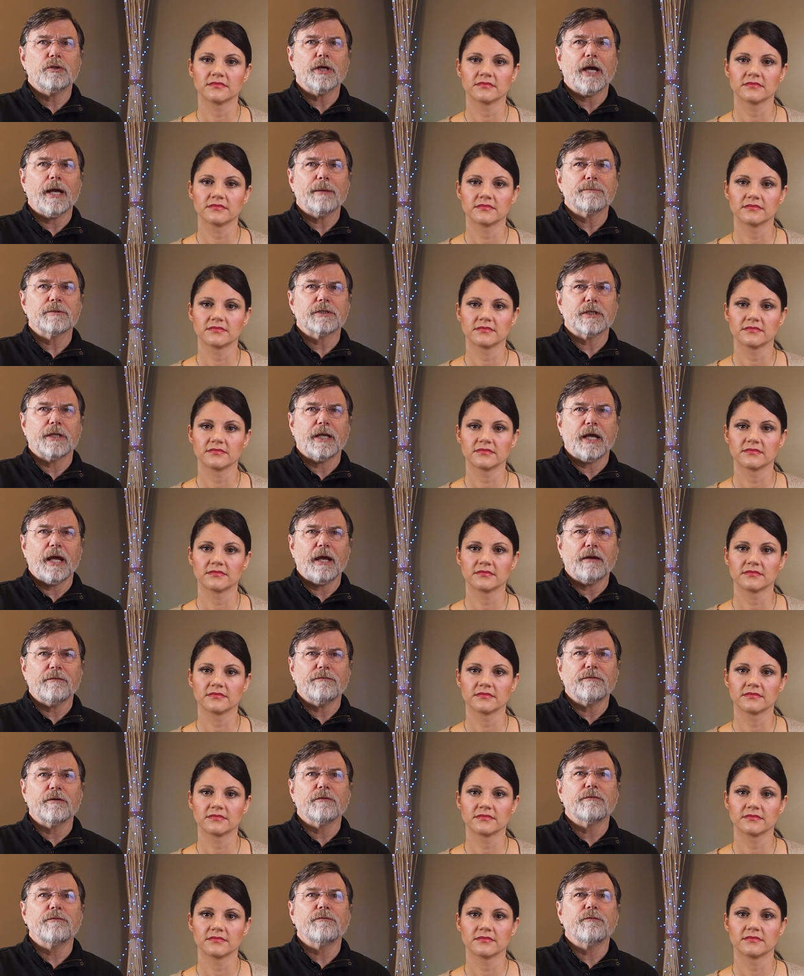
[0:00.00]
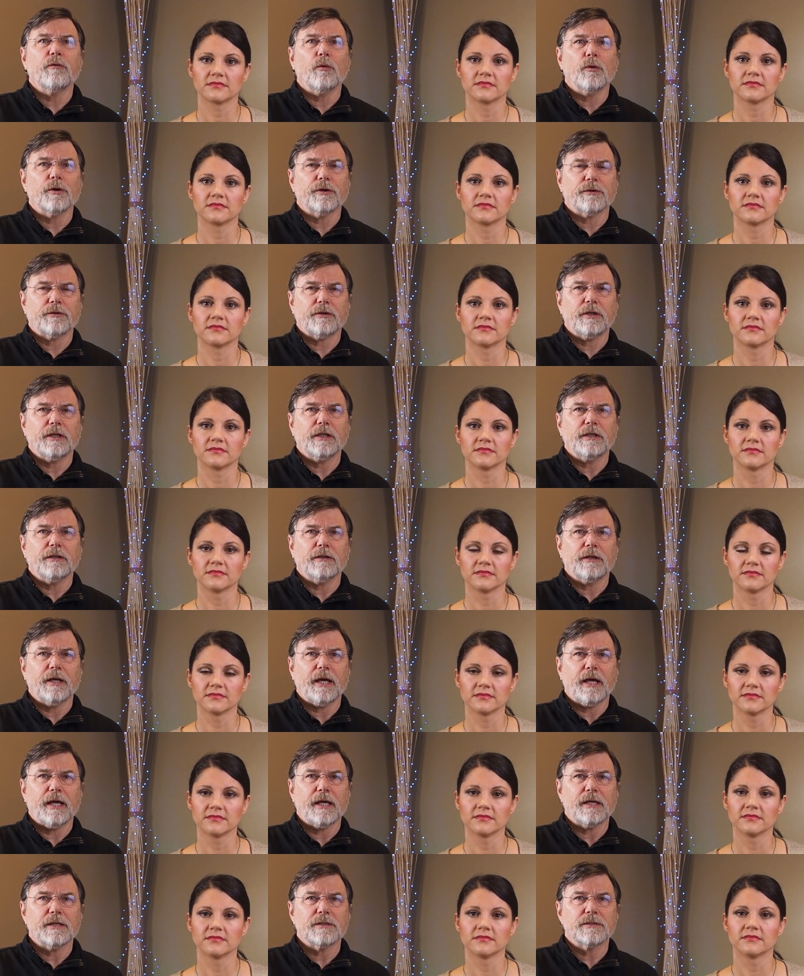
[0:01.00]
Speaker 1: times a day for 14
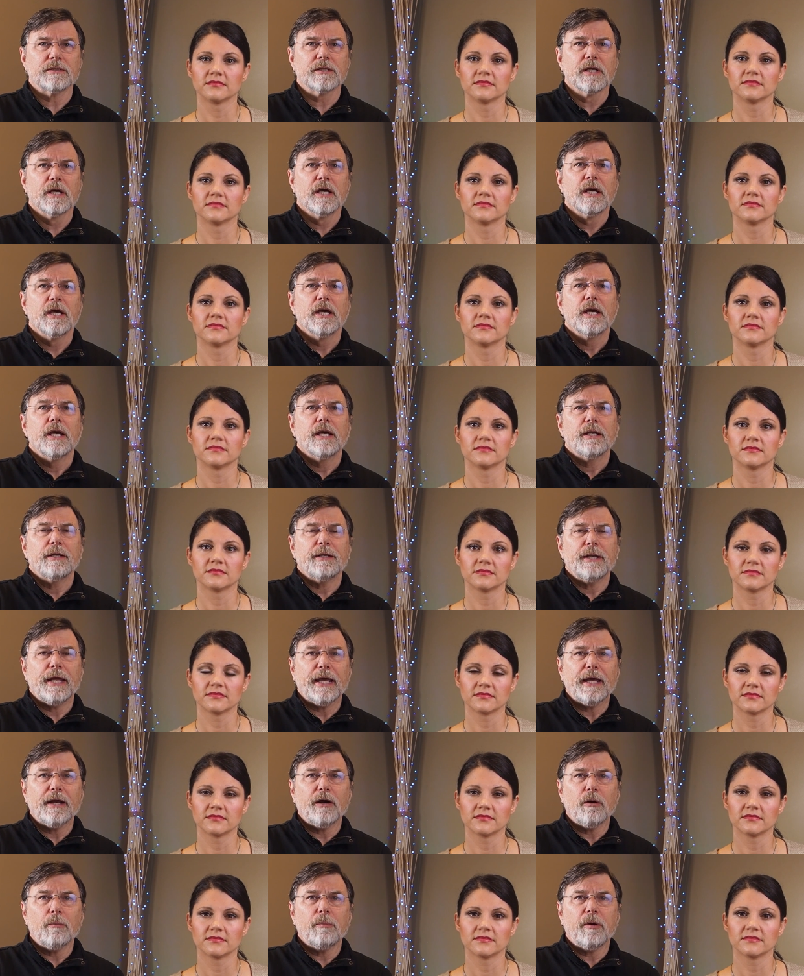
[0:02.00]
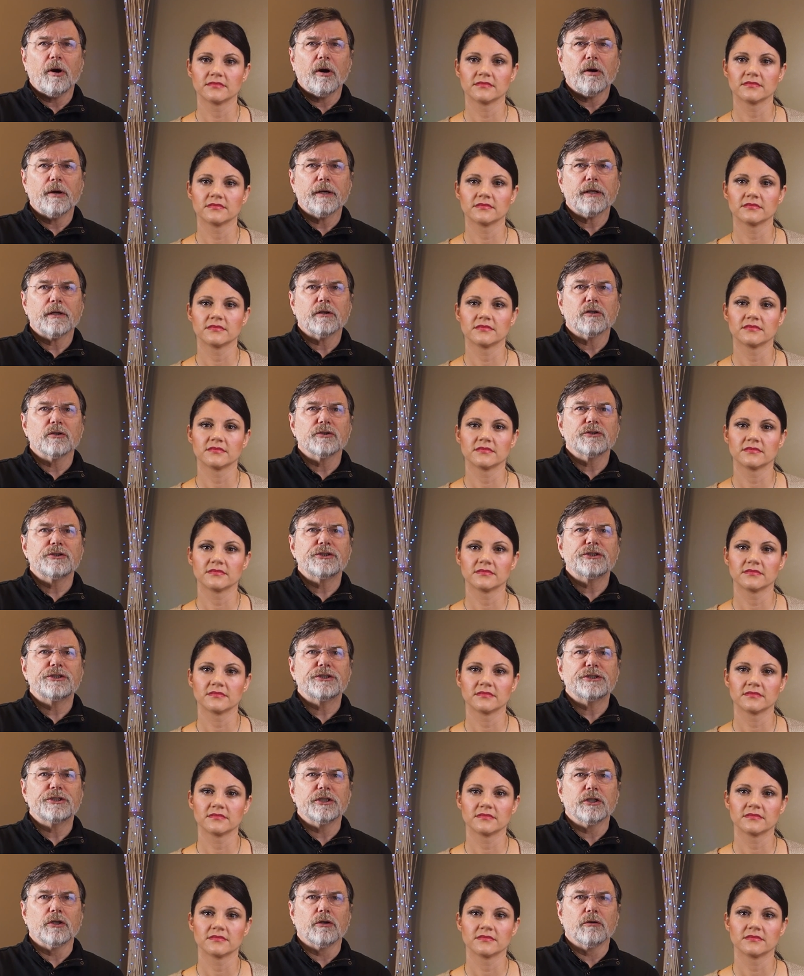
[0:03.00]
days. Nanoparticle
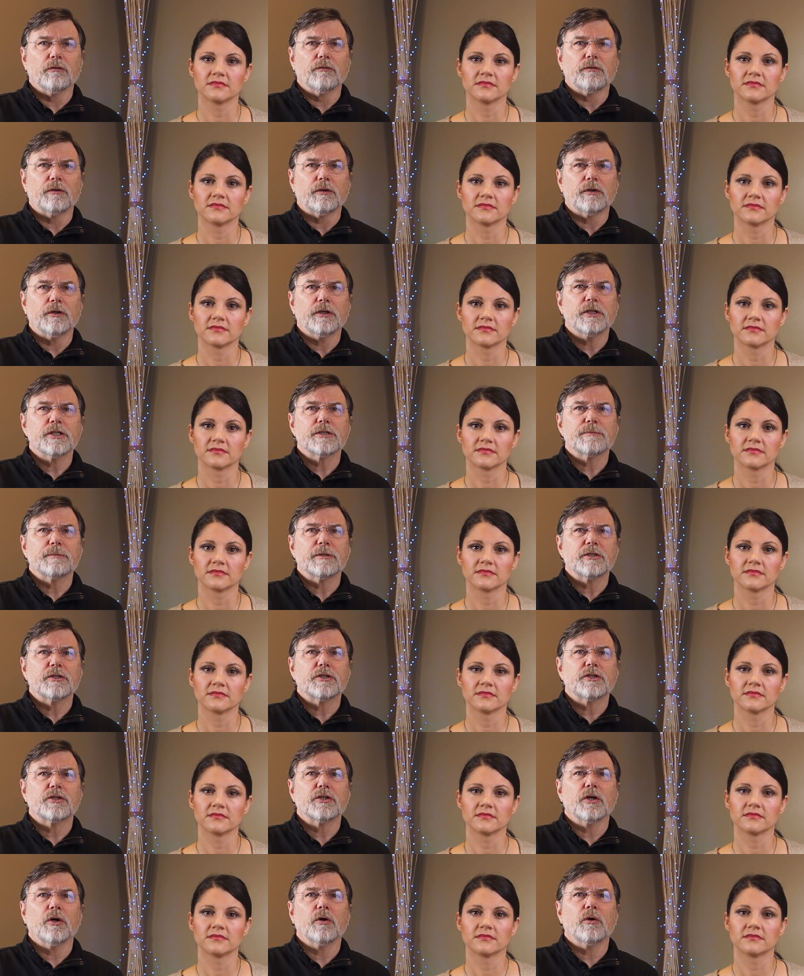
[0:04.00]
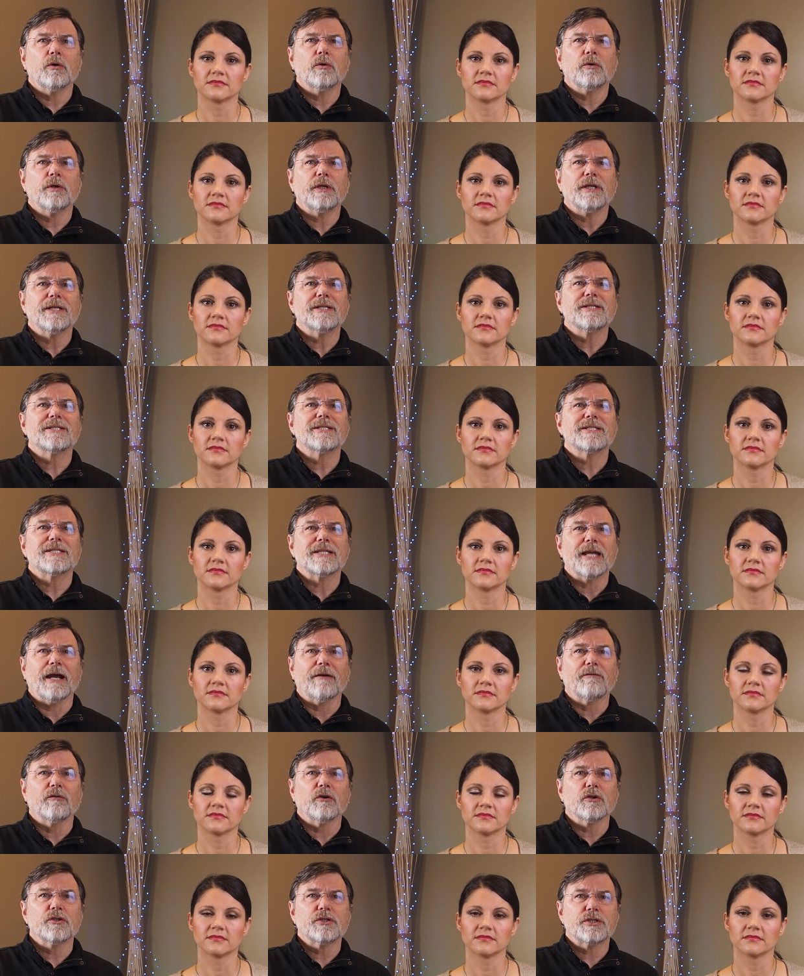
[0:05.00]
silver has been shown in
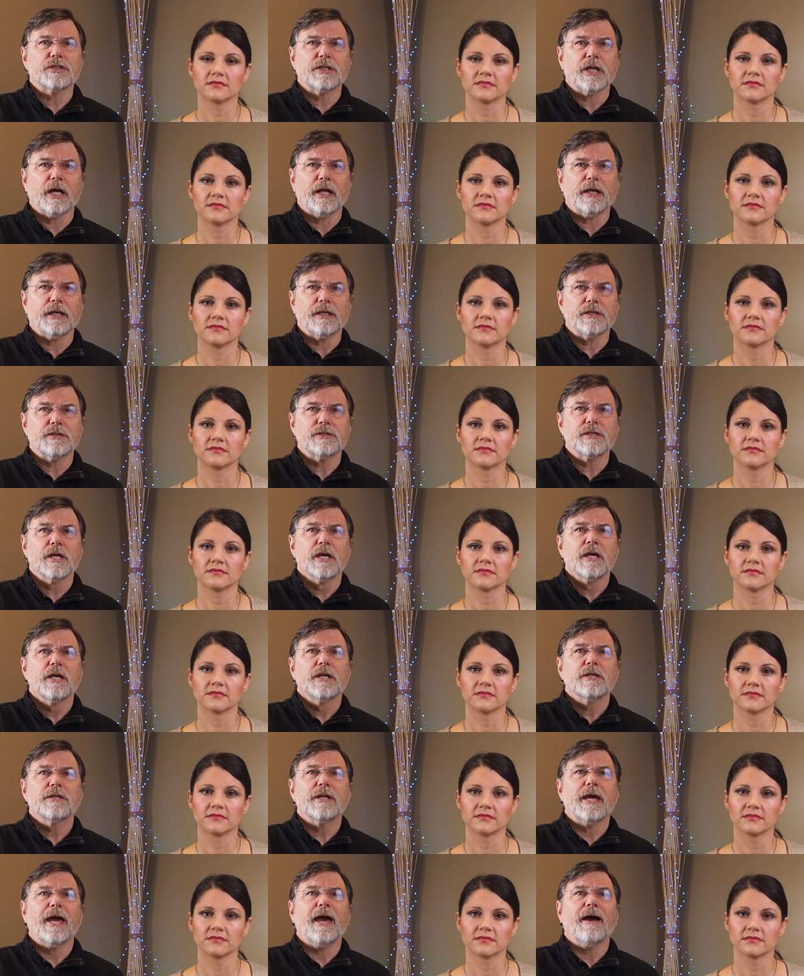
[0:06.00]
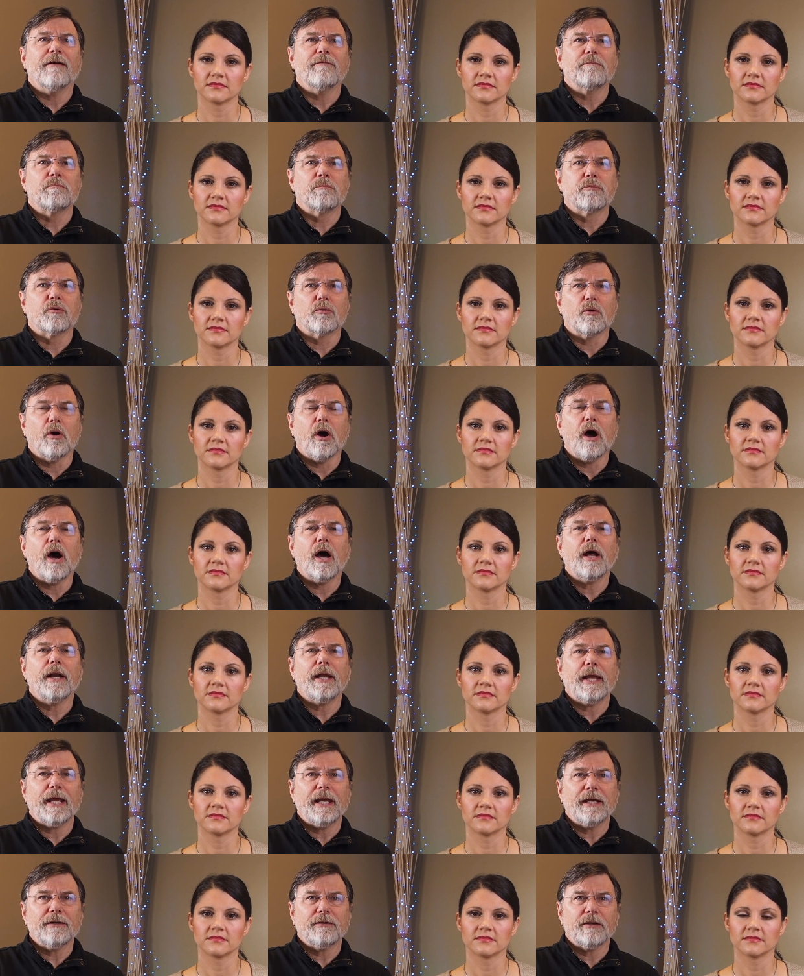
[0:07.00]
several studies to have
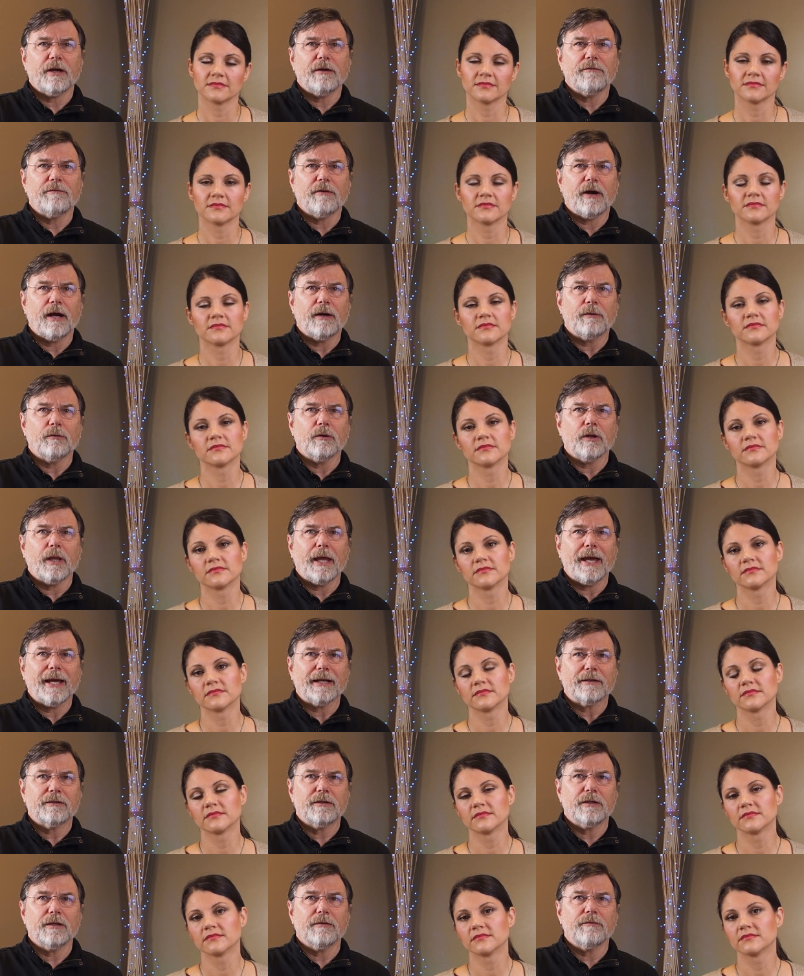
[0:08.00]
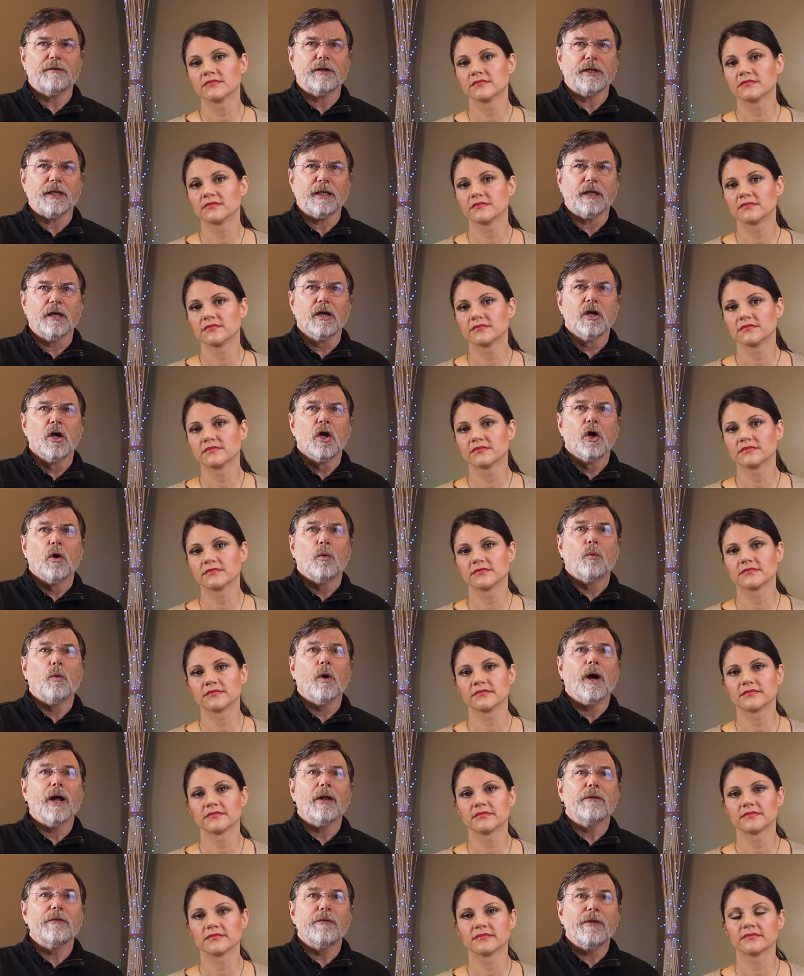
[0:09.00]
broad antiviral activity.
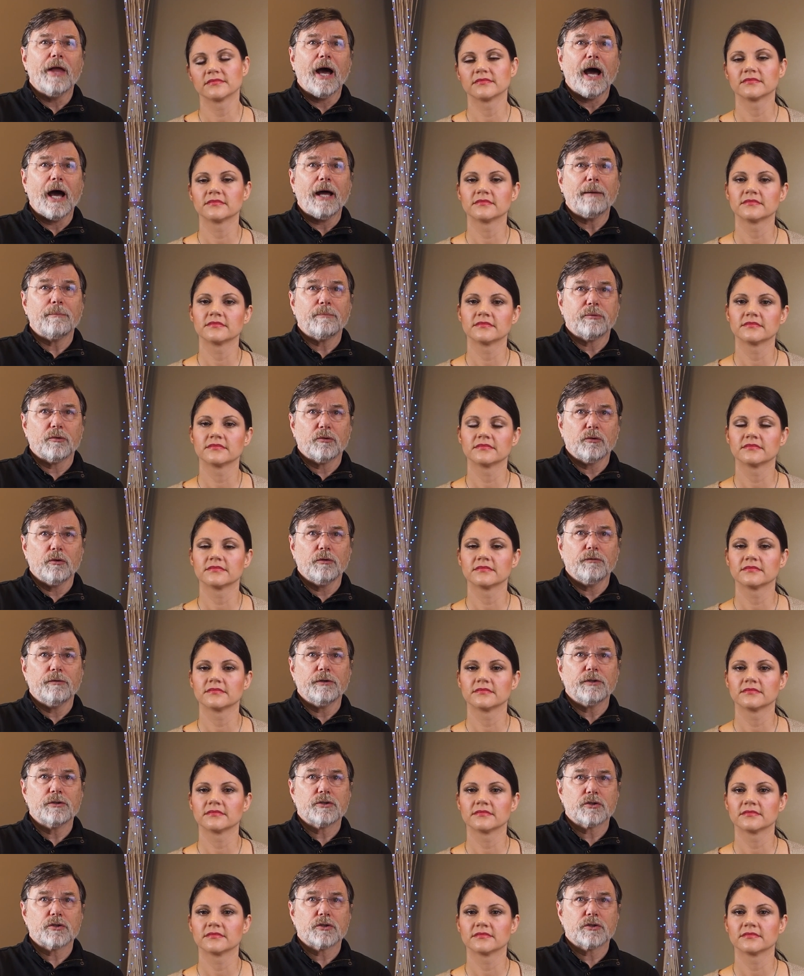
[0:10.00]
While not proven